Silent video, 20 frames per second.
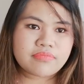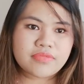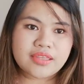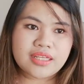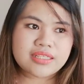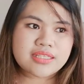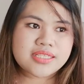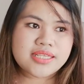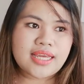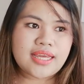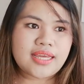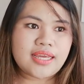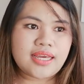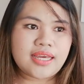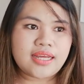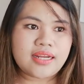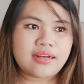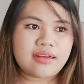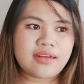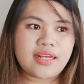let's say
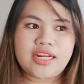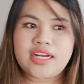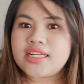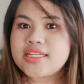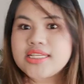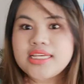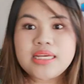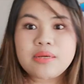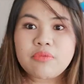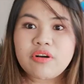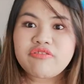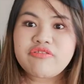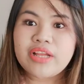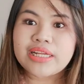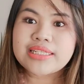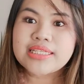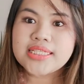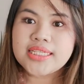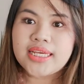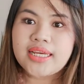in a team of,
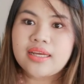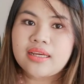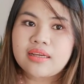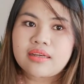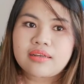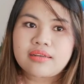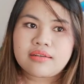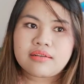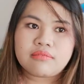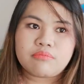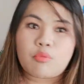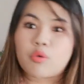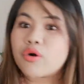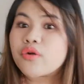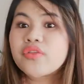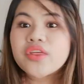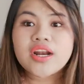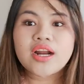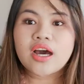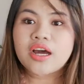let's say,
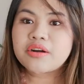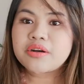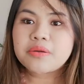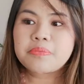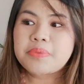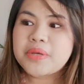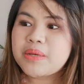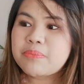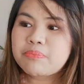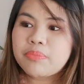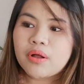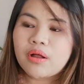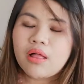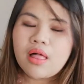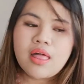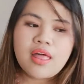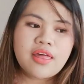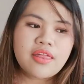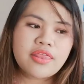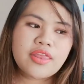more than 100 people,
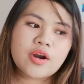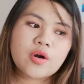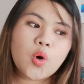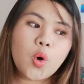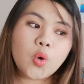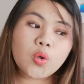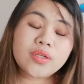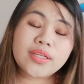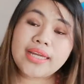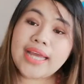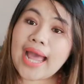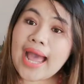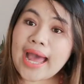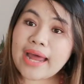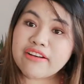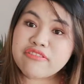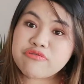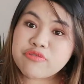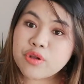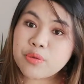there are only a
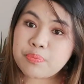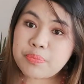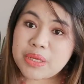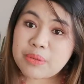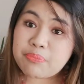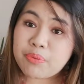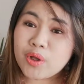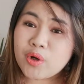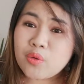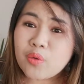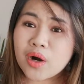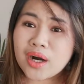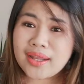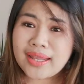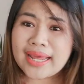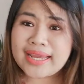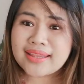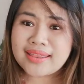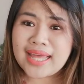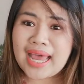handful of people who are
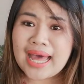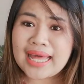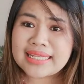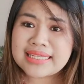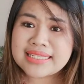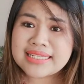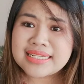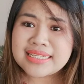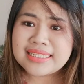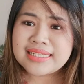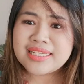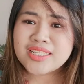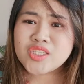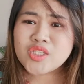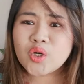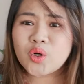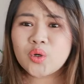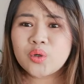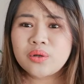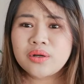like that.
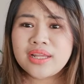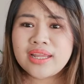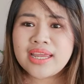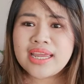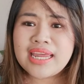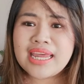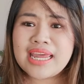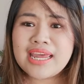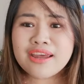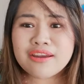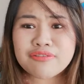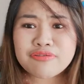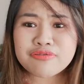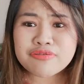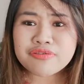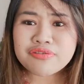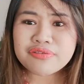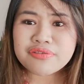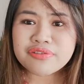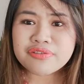So
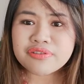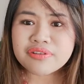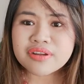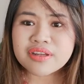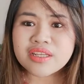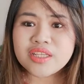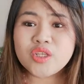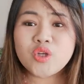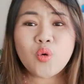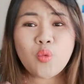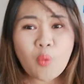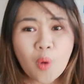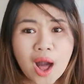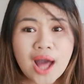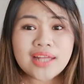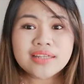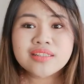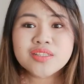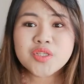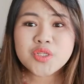if You
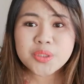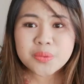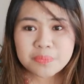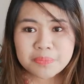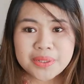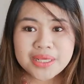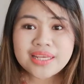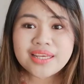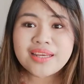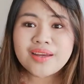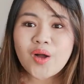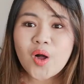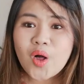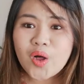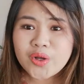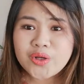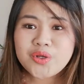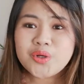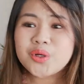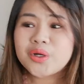want to be
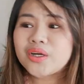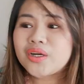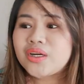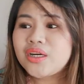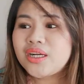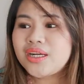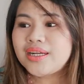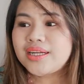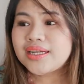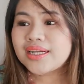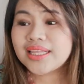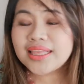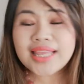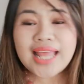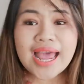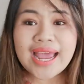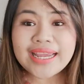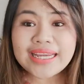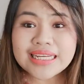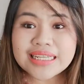on your
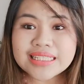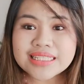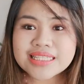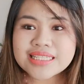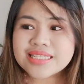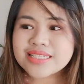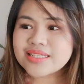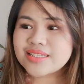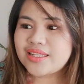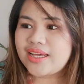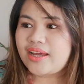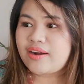clients